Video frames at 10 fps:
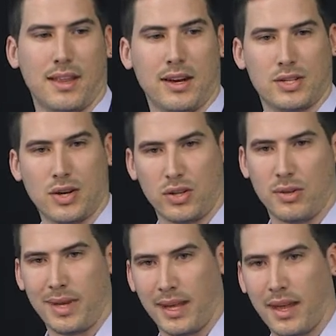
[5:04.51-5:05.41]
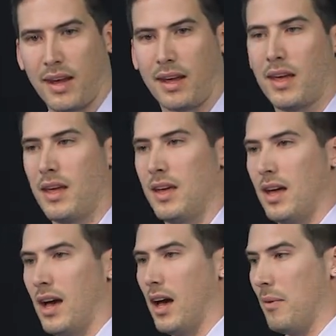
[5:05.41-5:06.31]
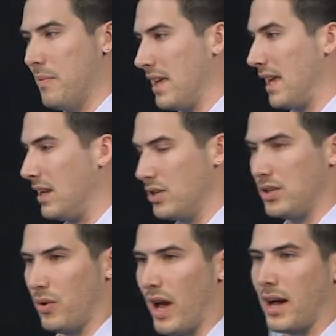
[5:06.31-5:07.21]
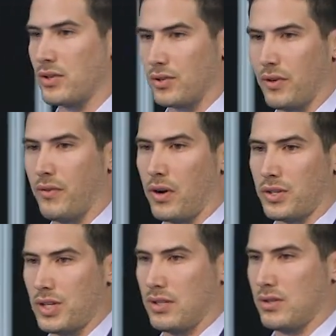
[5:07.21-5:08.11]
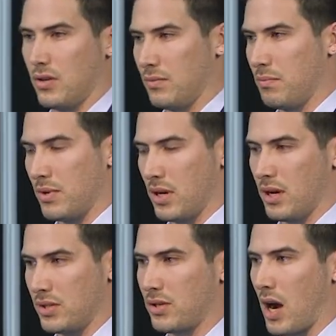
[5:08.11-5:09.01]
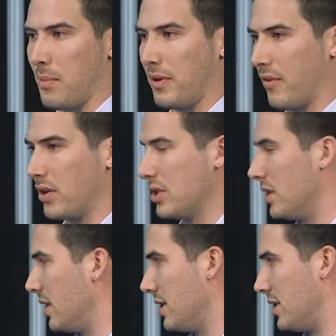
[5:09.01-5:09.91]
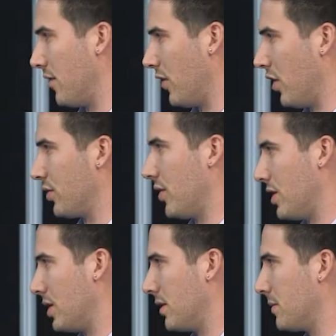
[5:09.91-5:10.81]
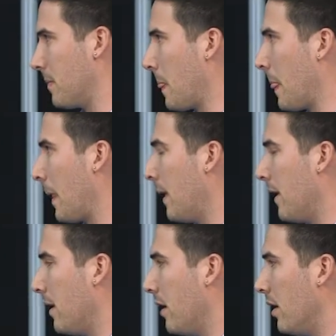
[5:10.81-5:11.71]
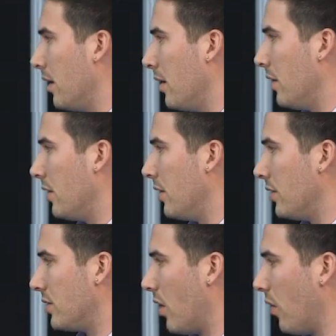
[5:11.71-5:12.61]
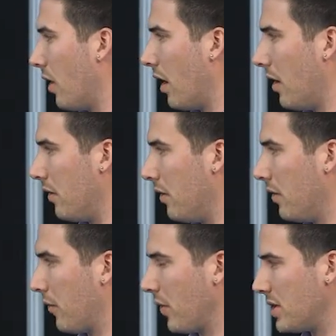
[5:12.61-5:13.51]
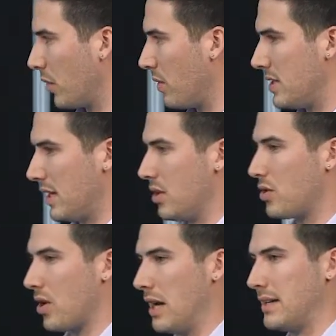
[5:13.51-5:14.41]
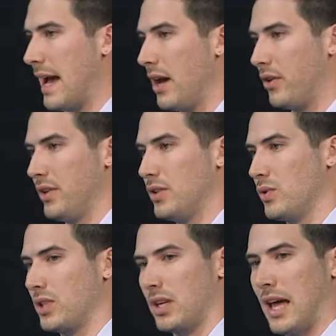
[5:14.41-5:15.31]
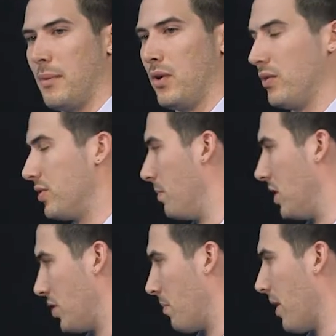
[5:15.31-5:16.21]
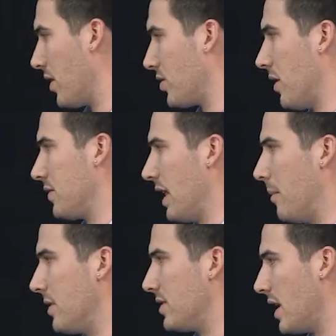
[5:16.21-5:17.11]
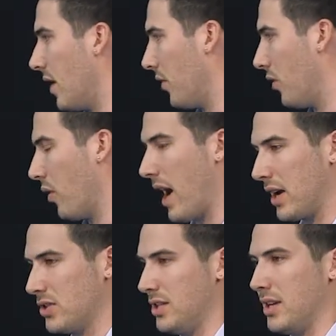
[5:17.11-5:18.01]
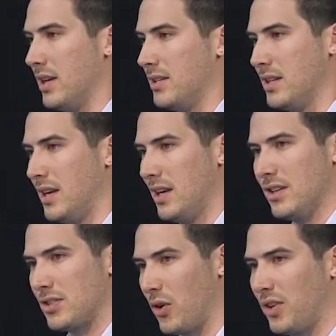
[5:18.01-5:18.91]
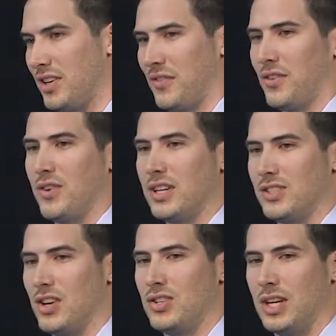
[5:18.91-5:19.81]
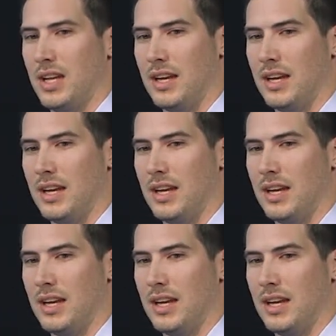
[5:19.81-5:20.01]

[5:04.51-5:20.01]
that I showed at the beginning into actual function, so ascribing function to these different alterations. So the first thing we did to try and tackle this was collaborate with Dmitry Petrov's lab at Stanford, who actually does totally different research in